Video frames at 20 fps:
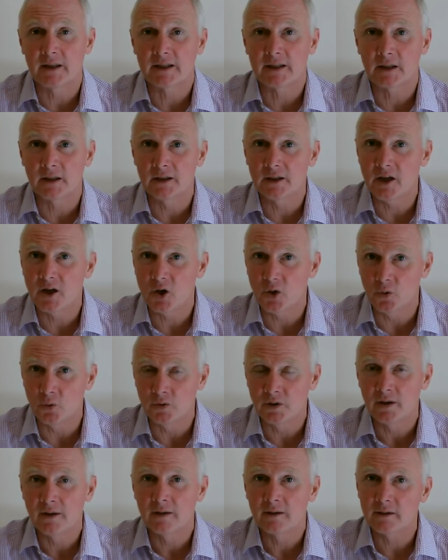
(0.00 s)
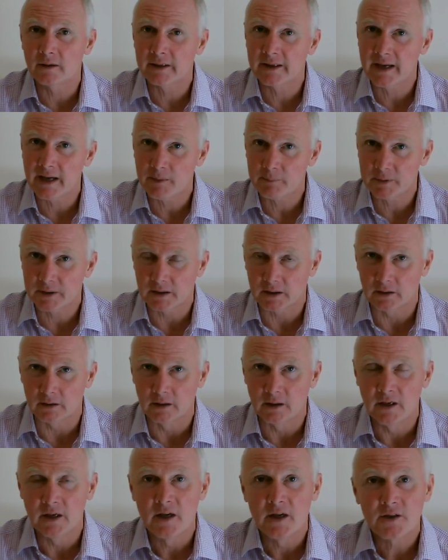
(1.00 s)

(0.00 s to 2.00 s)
let alone the capital.